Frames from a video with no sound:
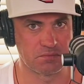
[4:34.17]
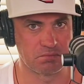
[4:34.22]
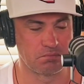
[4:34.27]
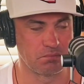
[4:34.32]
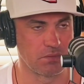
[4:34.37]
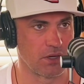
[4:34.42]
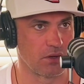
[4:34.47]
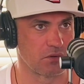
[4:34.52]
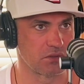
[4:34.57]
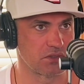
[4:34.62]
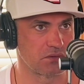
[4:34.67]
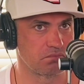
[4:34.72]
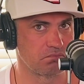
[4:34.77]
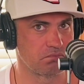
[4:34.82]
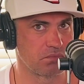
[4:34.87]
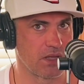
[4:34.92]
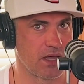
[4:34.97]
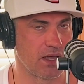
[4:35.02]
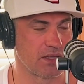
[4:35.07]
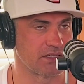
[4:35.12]

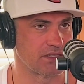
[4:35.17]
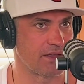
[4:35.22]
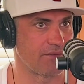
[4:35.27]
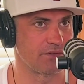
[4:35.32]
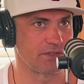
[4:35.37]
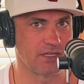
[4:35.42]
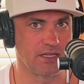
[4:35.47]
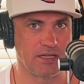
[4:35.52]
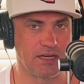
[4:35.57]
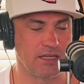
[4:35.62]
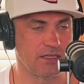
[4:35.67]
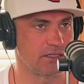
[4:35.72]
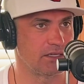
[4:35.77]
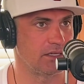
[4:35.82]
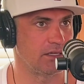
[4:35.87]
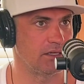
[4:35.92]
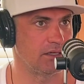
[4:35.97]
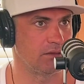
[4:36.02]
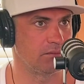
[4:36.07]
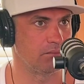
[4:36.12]
17,
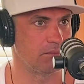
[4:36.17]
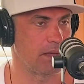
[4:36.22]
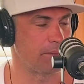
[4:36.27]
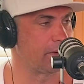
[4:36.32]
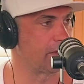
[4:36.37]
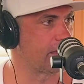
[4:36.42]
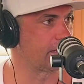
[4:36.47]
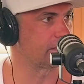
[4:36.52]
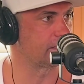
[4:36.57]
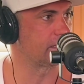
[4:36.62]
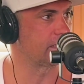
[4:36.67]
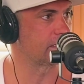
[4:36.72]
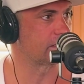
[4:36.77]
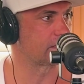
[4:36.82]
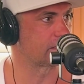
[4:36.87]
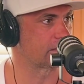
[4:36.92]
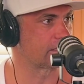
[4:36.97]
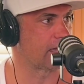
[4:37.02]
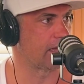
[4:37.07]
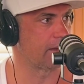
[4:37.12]
18, maybe 19 at
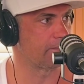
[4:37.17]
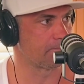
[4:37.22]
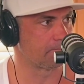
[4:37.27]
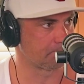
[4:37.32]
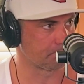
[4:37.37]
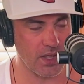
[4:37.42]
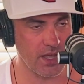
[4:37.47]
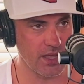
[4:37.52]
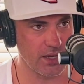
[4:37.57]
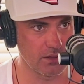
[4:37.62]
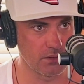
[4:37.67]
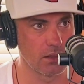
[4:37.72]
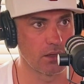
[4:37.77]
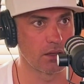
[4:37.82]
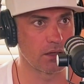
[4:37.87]
the time, and